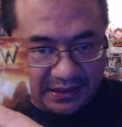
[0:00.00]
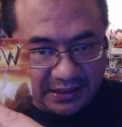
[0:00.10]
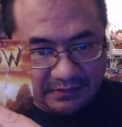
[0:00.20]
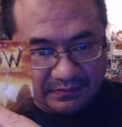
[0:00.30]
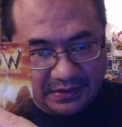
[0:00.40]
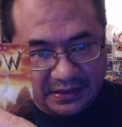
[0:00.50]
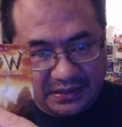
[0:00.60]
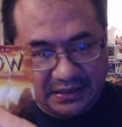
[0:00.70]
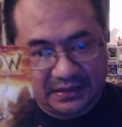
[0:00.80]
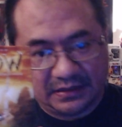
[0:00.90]
him,
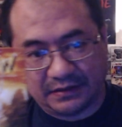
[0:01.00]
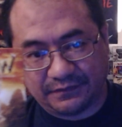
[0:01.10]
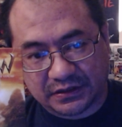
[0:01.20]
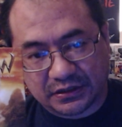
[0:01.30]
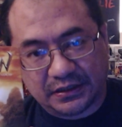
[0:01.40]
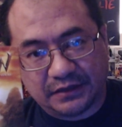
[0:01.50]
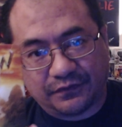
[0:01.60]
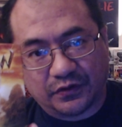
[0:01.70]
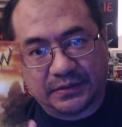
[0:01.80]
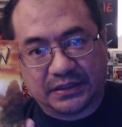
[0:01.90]
and then eventually
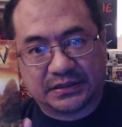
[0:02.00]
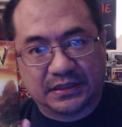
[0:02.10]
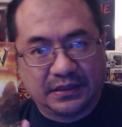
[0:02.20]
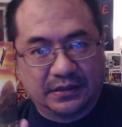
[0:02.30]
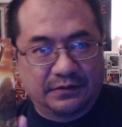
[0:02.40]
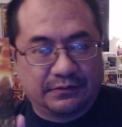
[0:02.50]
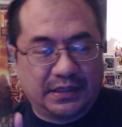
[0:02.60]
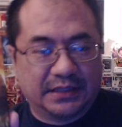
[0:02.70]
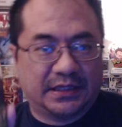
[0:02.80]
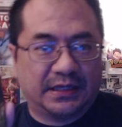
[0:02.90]
they form this
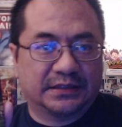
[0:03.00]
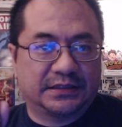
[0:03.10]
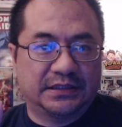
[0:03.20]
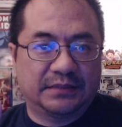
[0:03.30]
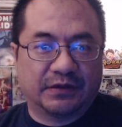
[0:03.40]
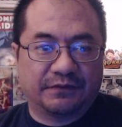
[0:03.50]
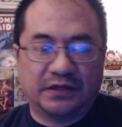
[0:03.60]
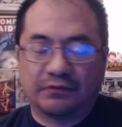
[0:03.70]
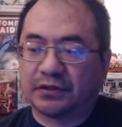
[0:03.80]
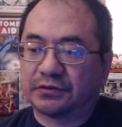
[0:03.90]
ragtag team of
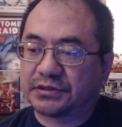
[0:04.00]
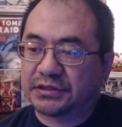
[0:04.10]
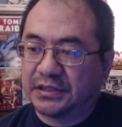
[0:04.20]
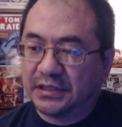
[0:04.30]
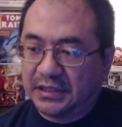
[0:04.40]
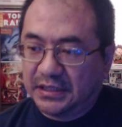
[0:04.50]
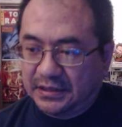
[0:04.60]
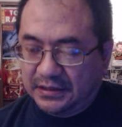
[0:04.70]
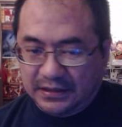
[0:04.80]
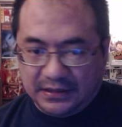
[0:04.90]
heroes,
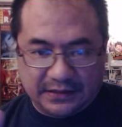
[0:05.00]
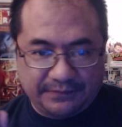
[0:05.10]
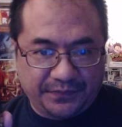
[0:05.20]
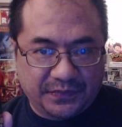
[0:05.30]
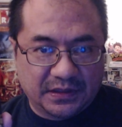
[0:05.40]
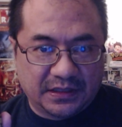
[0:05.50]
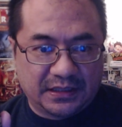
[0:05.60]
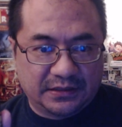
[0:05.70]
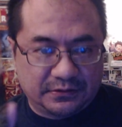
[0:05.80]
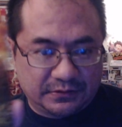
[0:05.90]

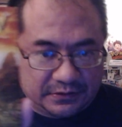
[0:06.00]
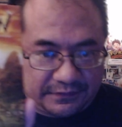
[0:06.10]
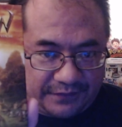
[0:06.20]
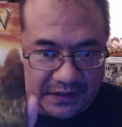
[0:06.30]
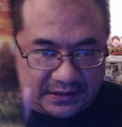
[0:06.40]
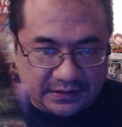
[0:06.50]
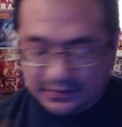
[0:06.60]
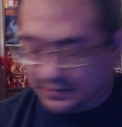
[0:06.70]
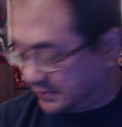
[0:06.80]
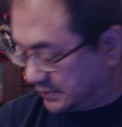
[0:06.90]
to fight
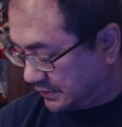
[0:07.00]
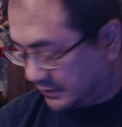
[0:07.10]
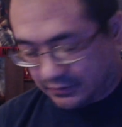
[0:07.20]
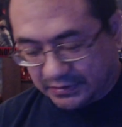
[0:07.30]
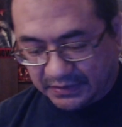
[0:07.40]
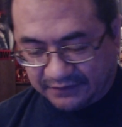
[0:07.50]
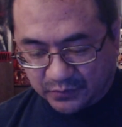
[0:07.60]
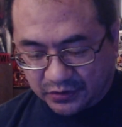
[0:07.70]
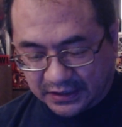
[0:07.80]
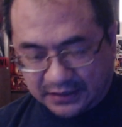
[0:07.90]
Queen
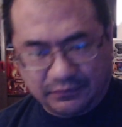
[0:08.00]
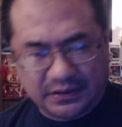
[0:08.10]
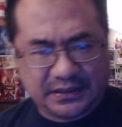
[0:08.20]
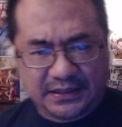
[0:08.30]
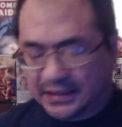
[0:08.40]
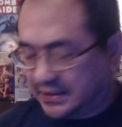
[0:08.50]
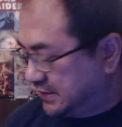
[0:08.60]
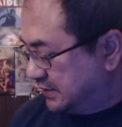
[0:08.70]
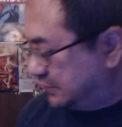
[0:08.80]
Bavmorda. I don't want to take